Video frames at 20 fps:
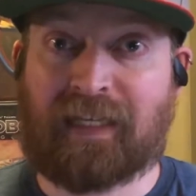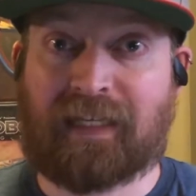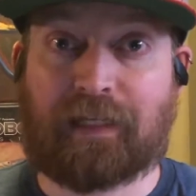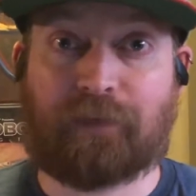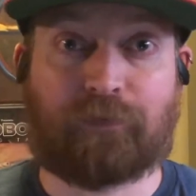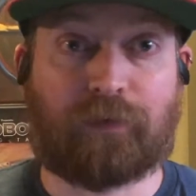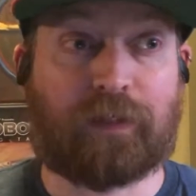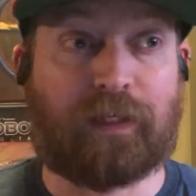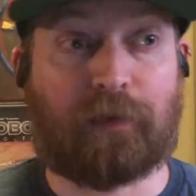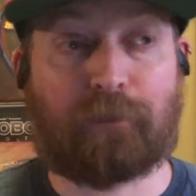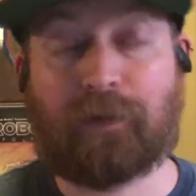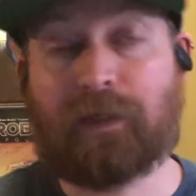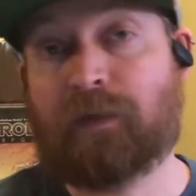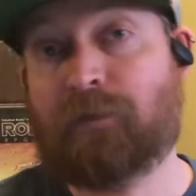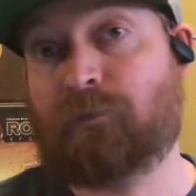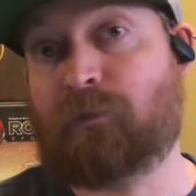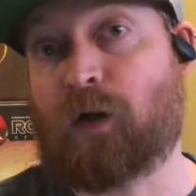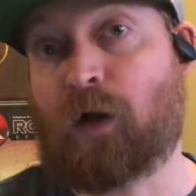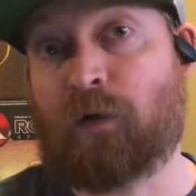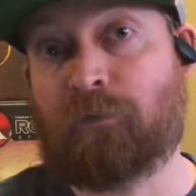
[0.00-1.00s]
If you get me
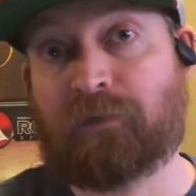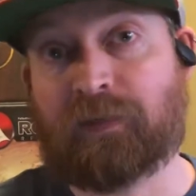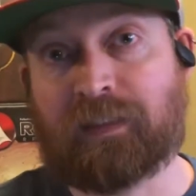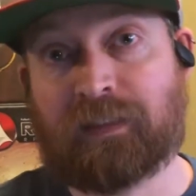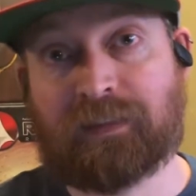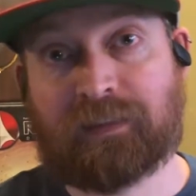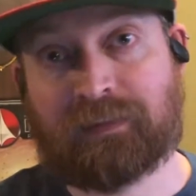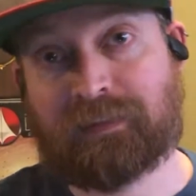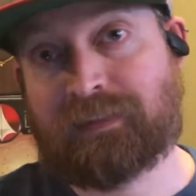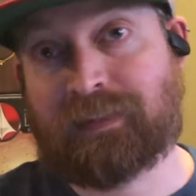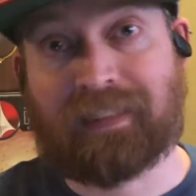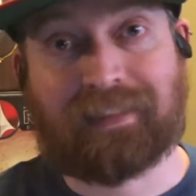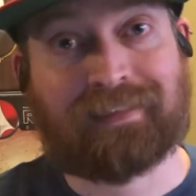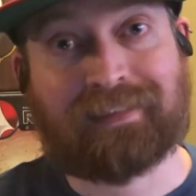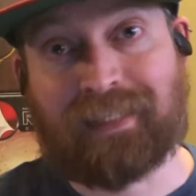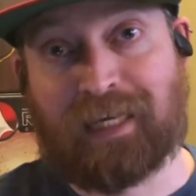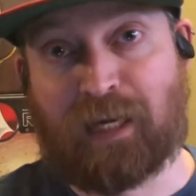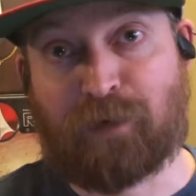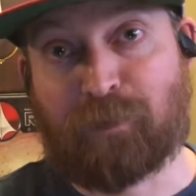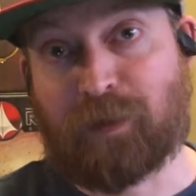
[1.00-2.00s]
involved in this
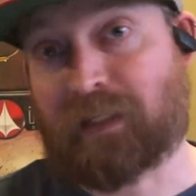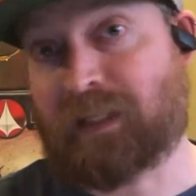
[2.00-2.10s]
next game,